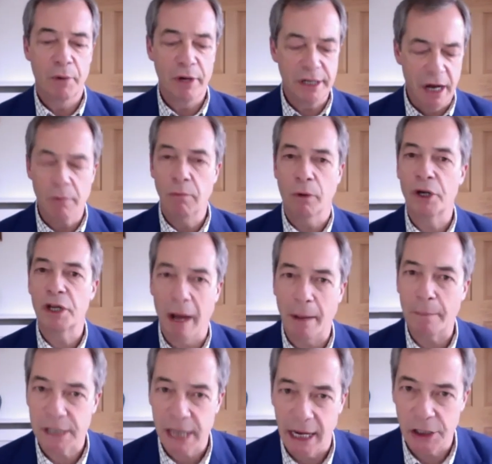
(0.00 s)
We don't want to
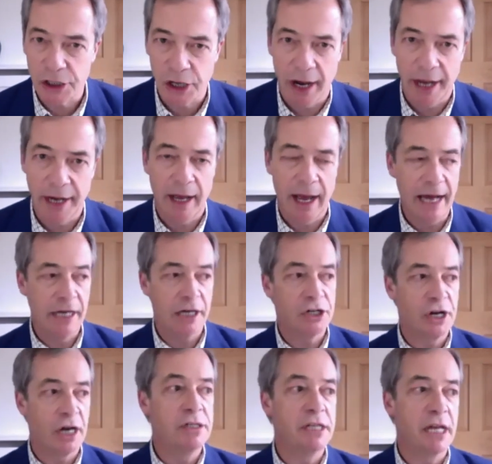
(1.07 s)
upset China. And
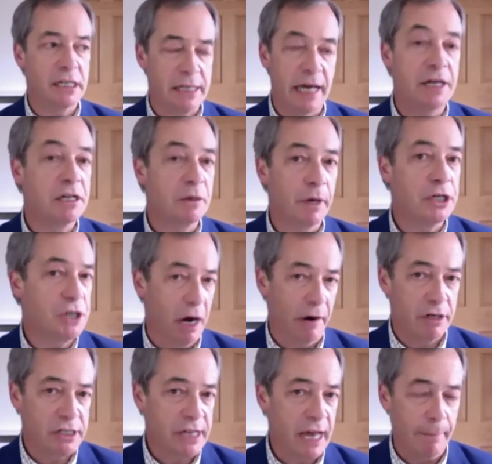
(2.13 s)
it shows the extent to which
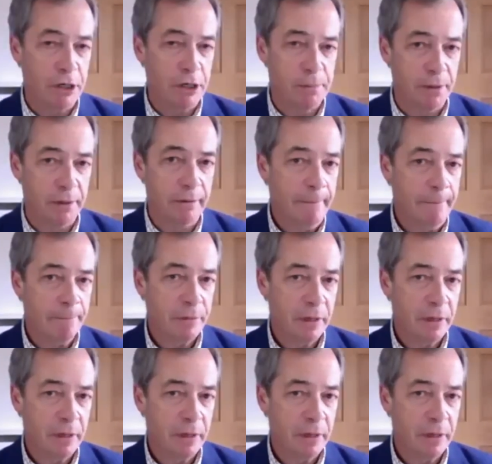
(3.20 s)
our establishment